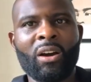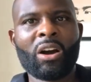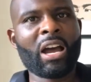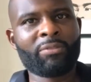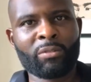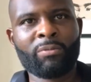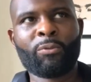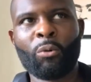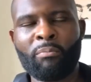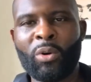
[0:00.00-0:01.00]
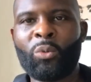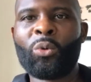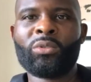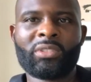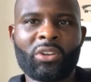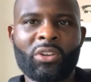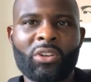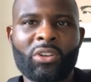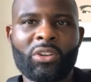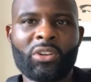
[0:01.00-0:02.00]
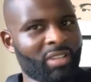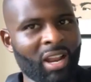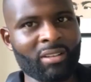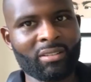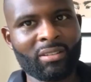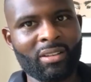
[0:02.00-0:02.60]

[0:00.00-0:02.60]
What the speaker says: I have to inform Millwall and tell them you're done.